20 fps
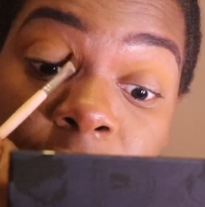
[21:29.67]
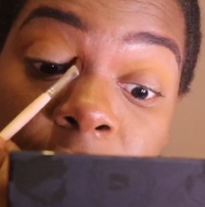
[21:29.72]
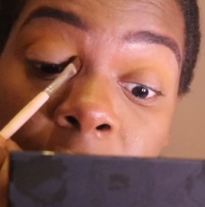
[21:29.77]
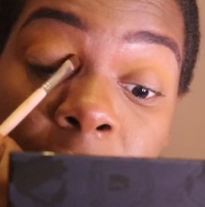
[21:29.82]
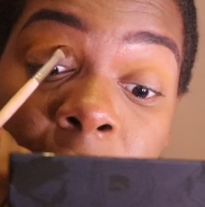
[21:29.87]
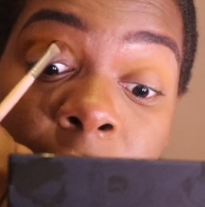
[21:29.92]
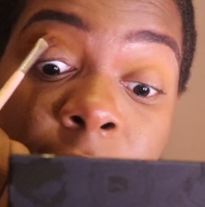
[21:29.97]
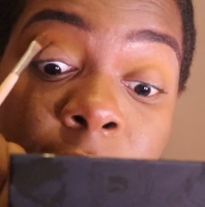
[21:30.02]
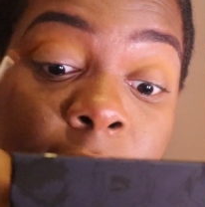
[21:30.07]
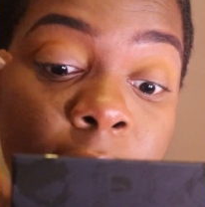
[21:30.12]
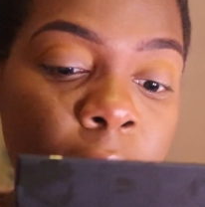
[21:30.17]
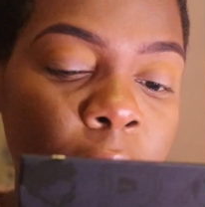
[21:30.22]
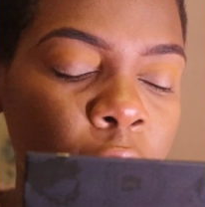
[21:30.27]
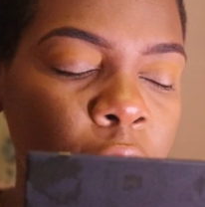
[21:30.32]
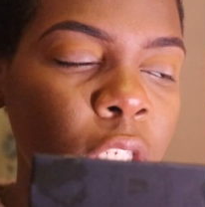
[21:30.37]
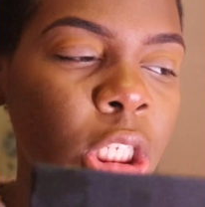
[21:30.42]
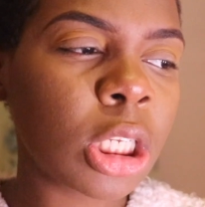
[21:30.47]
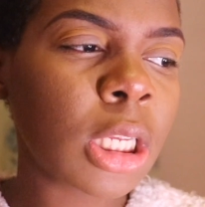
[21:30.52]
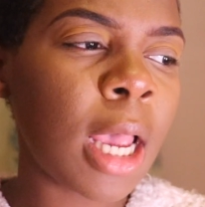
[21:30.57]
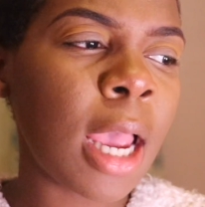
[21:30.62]
virus
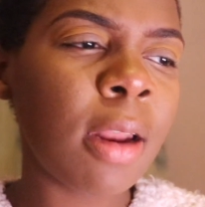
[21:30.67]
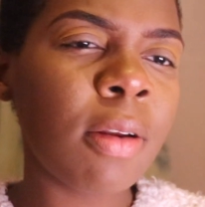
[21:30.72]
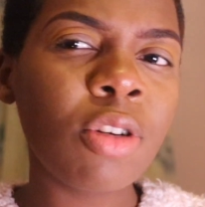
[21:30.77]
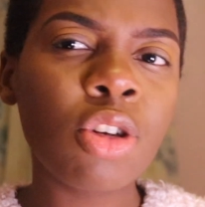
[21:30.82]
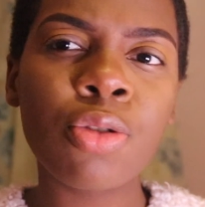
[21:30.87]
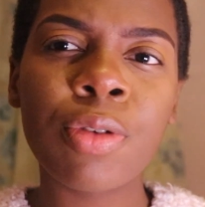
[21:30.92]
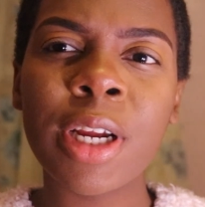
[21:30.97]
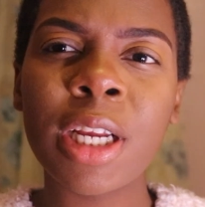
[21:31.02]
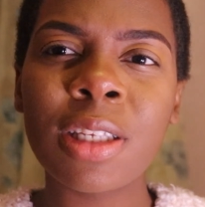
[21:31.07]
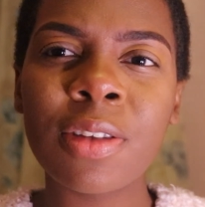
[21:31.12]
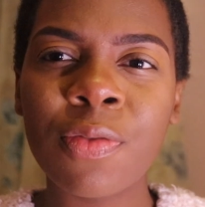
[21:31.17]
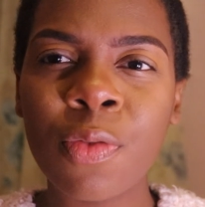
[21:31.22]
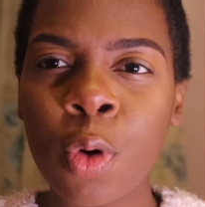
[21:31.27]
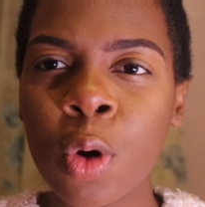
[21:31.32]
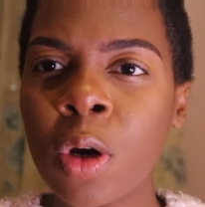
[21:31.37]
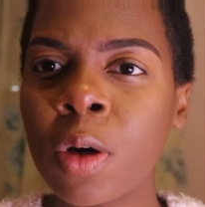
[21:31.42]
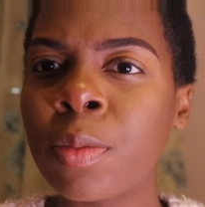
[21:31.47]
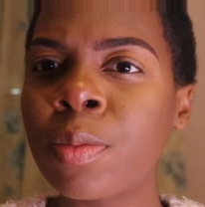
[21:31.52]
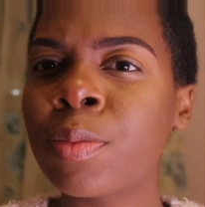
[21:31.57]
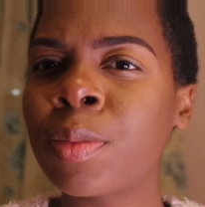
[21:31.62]
just kind of
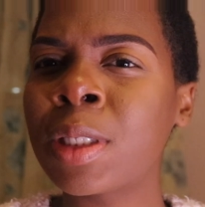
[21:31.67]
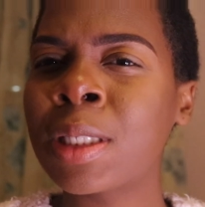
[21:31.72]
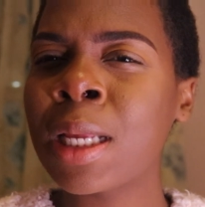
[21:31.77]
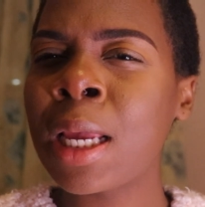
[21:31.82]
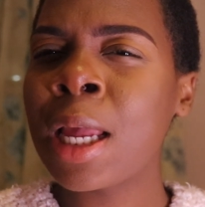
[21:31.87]
transformed